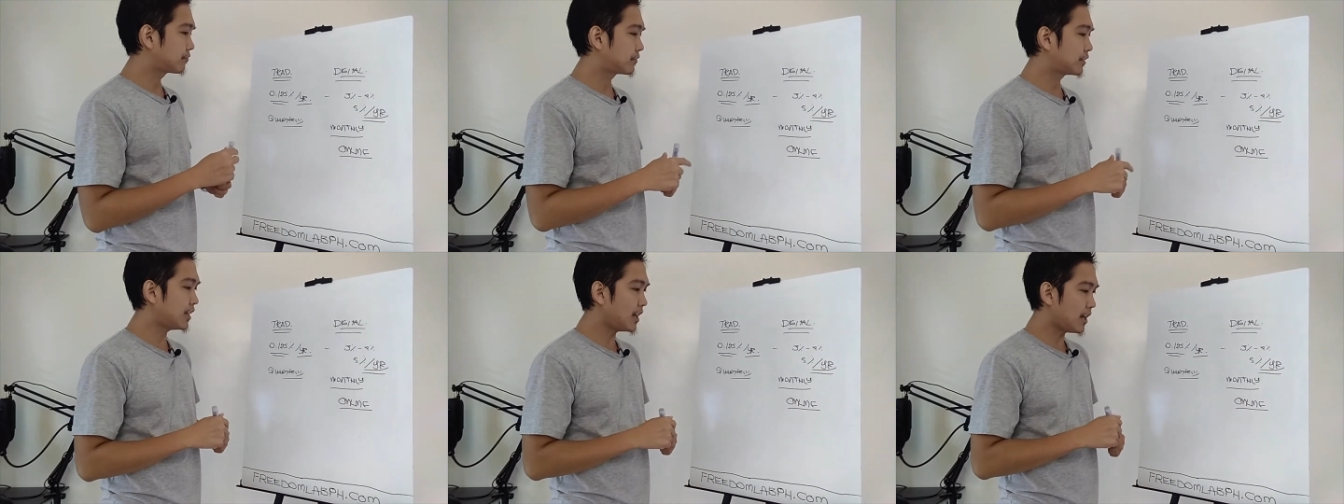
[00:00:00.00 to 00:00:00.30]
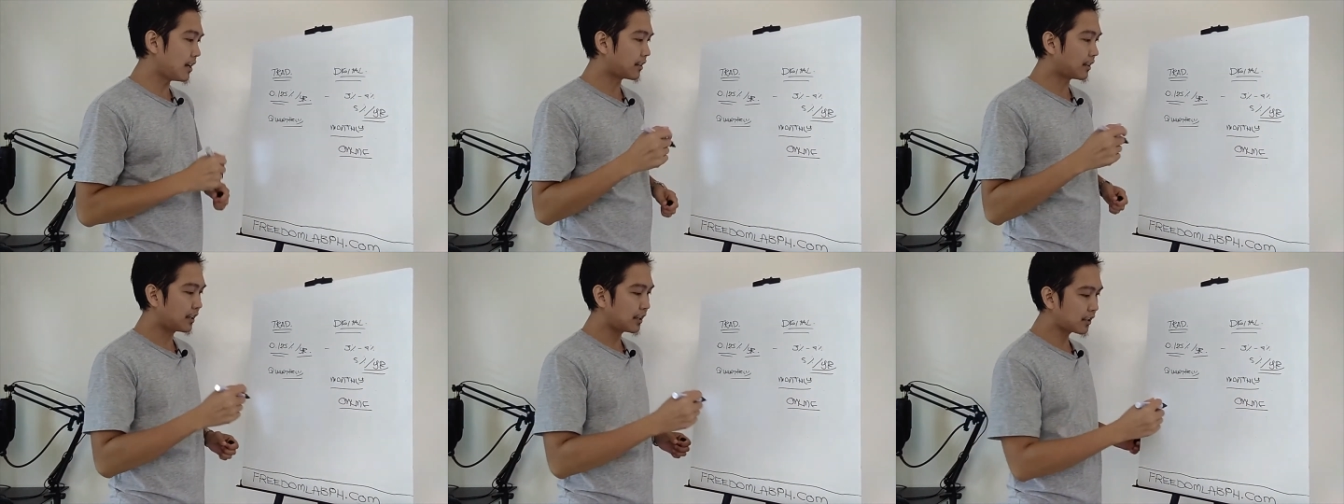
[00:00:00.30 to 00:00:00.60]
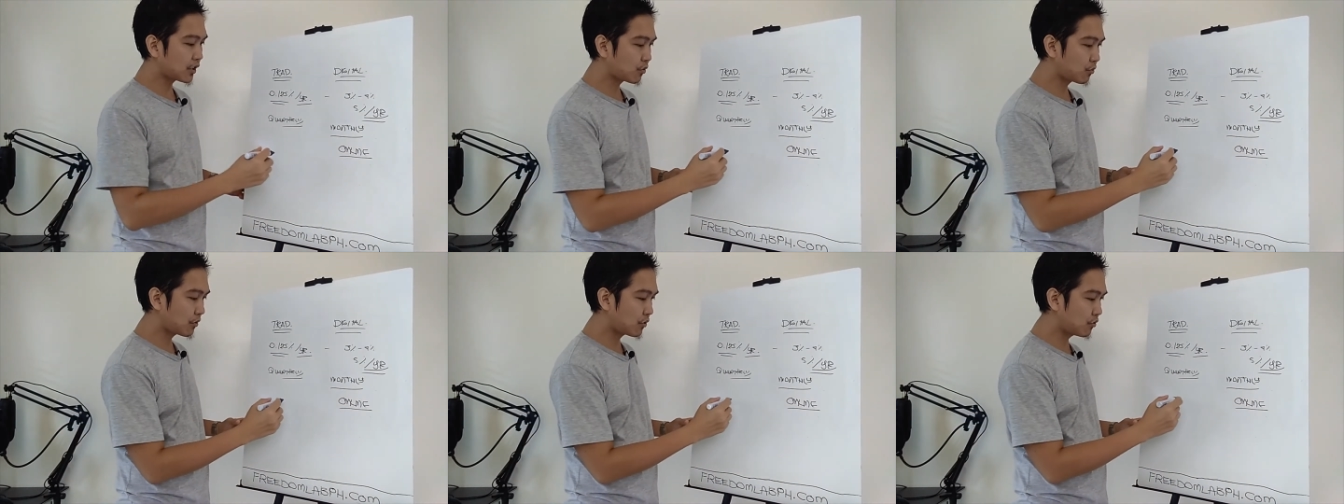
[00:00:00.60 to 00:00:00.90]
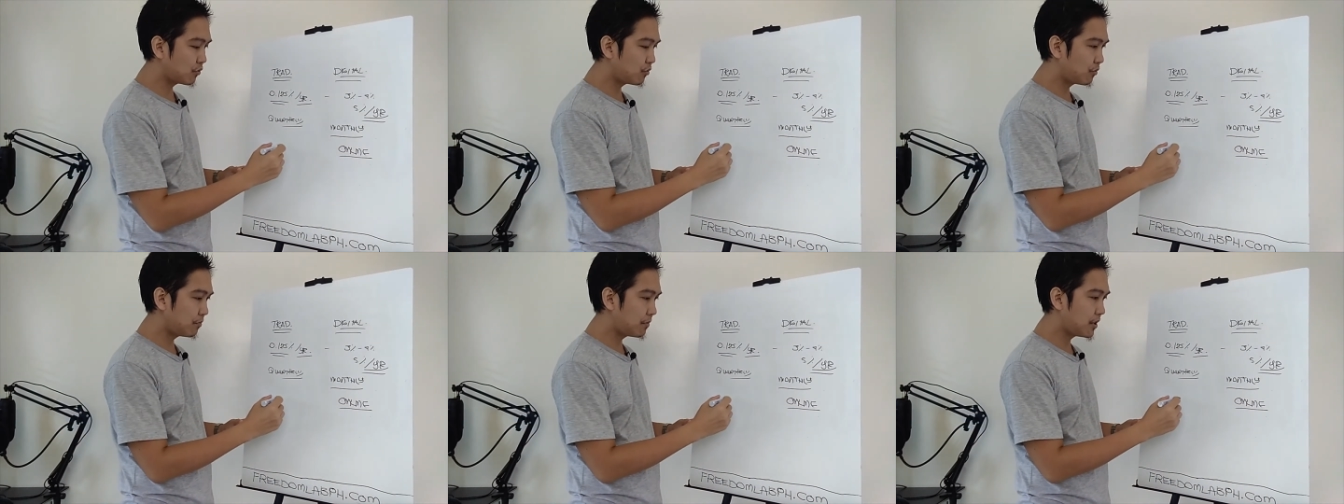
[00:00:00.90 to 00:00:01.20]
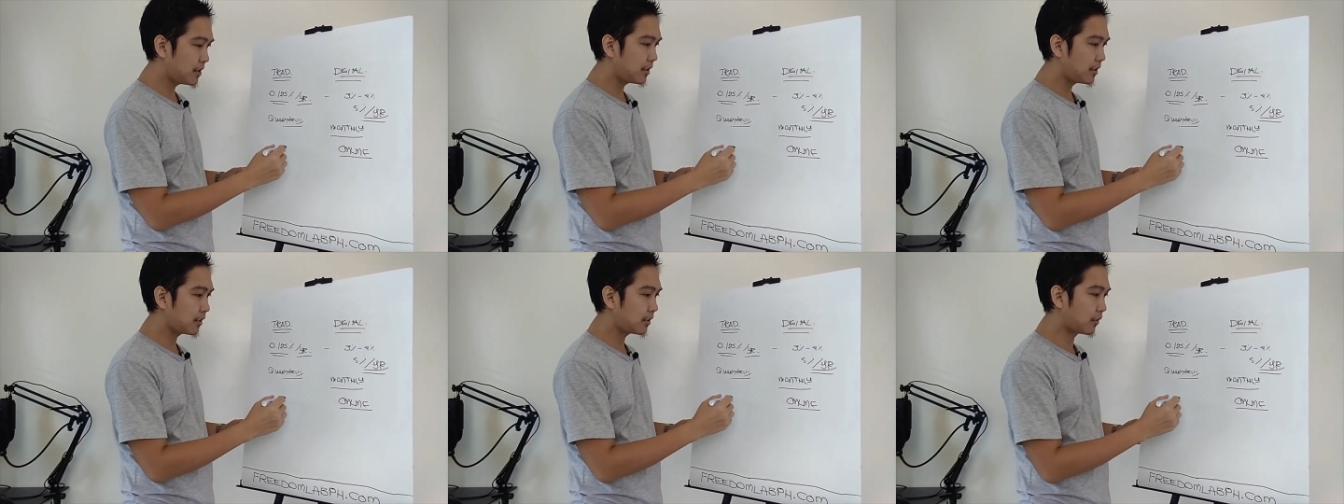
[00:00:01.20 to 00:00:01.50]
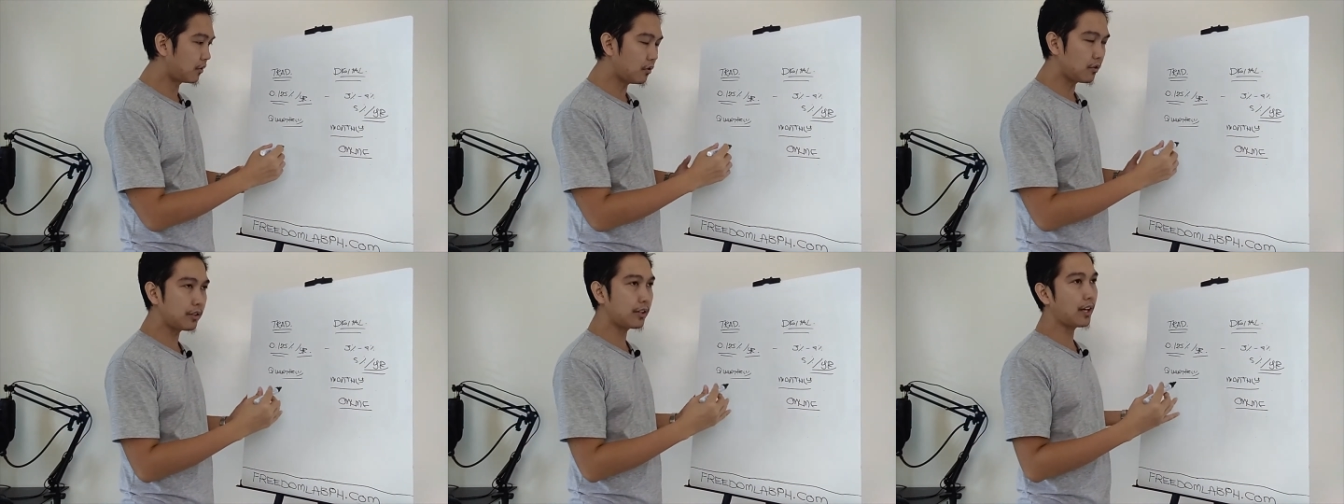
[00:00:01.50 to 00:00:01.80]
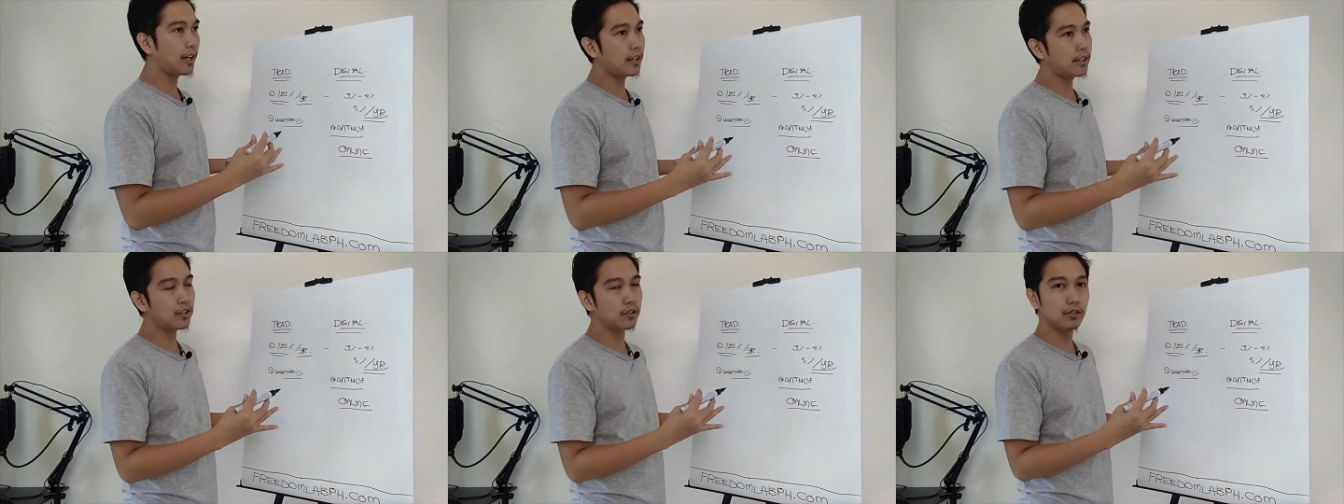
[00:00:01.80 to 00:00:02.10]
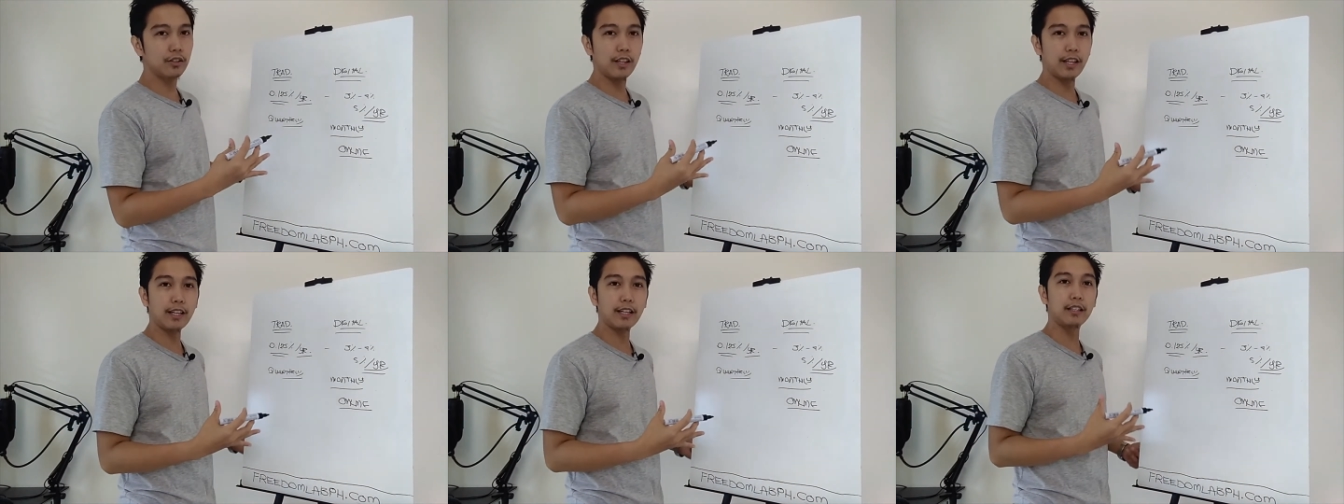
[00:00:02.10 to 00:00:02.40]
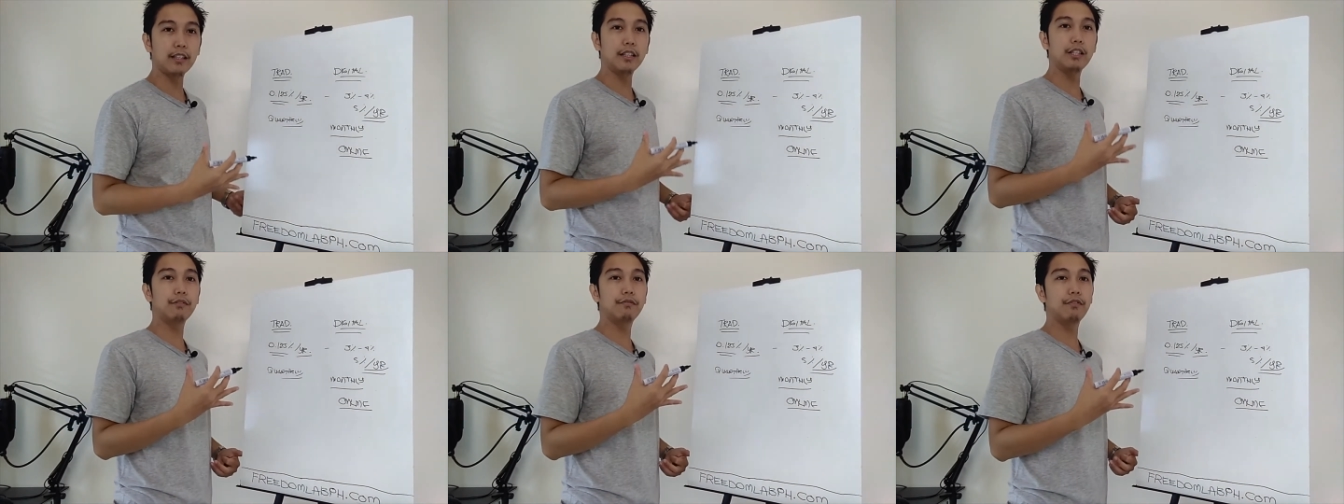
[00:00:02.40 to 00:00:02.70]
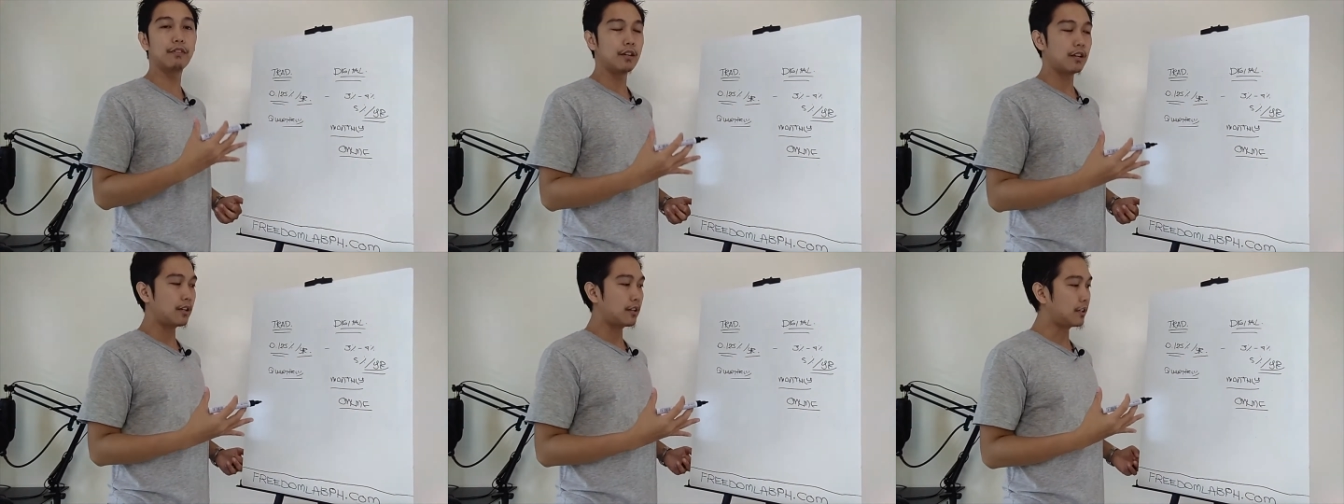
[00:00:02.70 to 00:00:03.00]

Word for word: yeah, the next question would be, okay, so they can give,